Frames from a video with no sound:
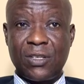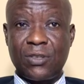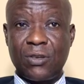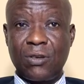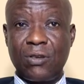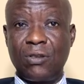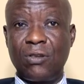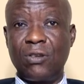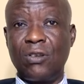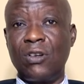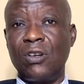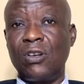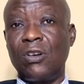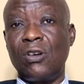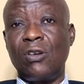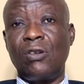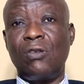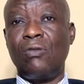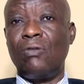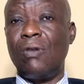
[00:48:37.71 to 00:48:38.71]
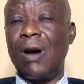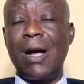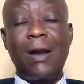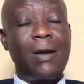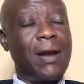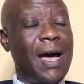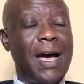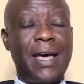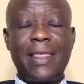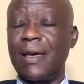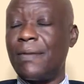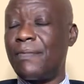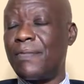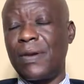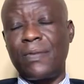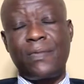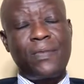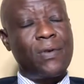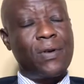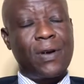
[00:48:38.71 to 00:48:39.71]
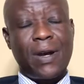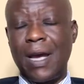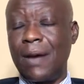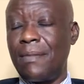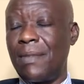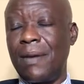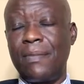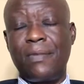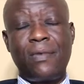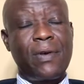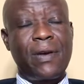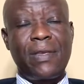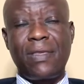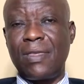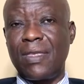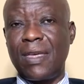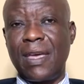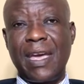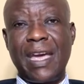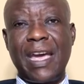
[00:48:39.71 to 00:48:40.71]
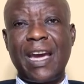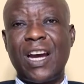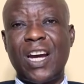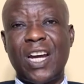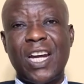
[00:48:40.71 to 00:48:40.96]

So while other people came up with a